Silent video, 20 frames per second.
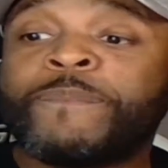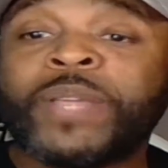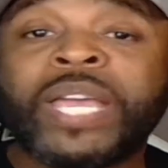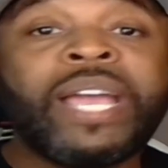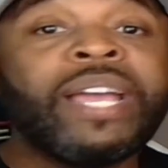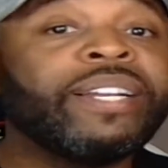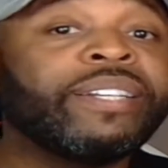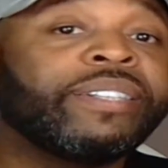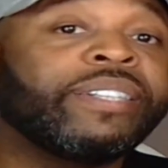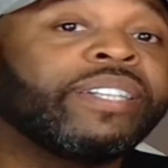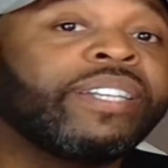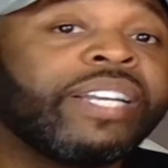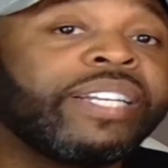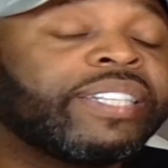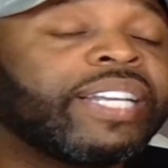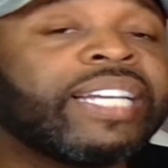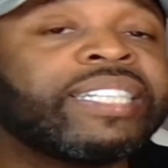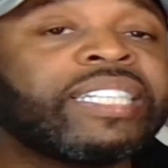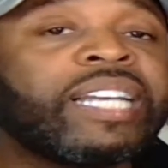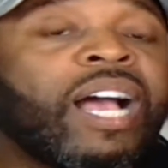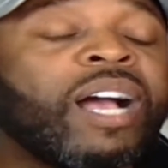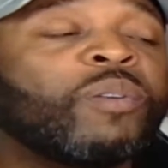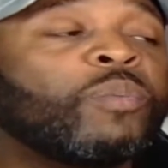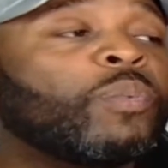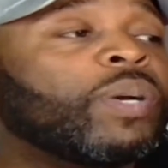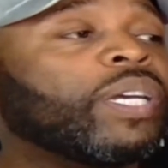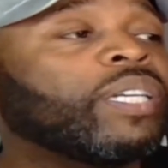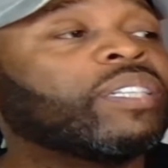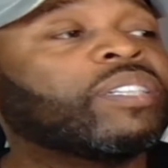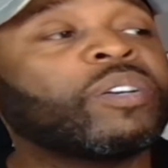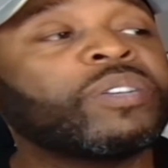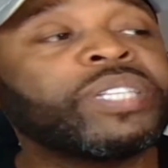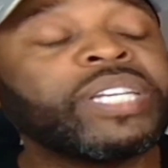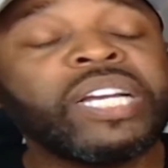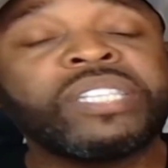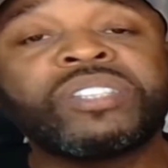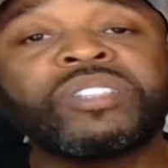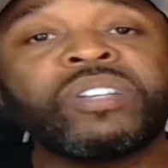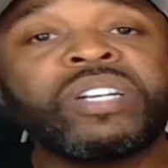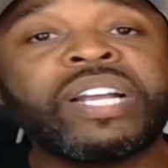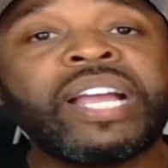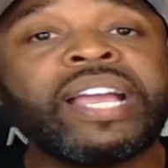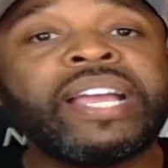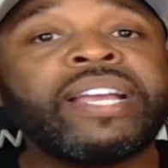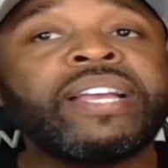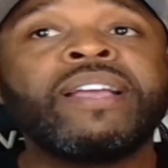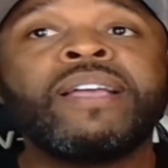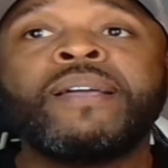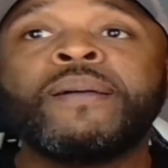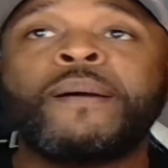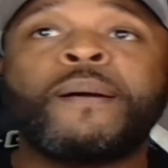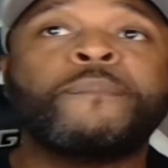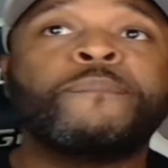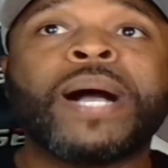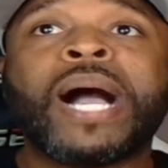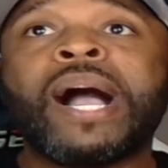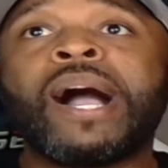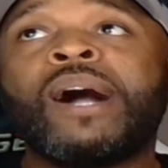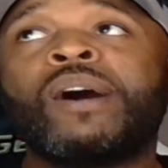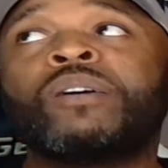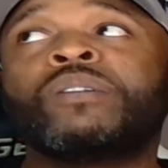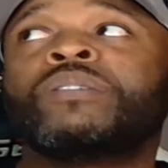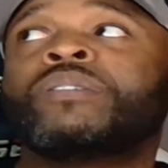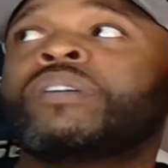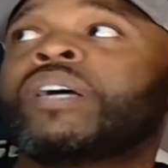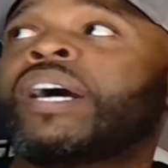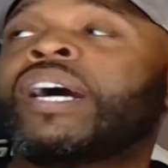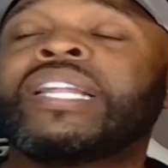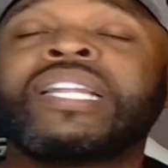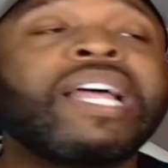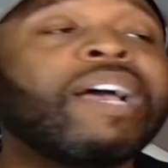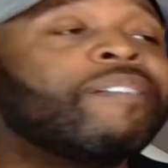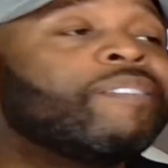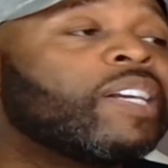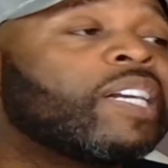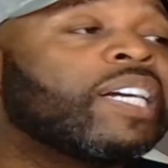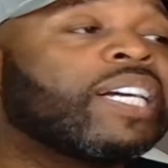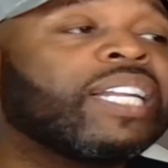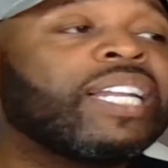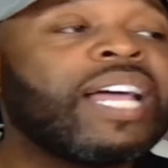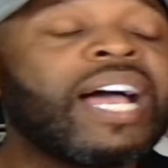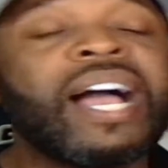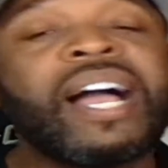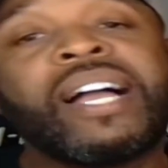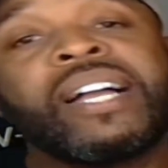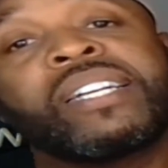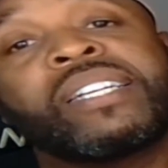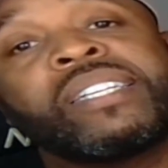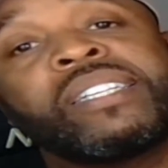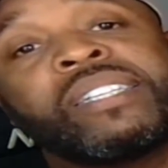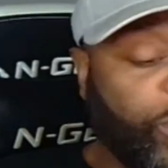And that's how it went. So yesterday, About 11 o'clock,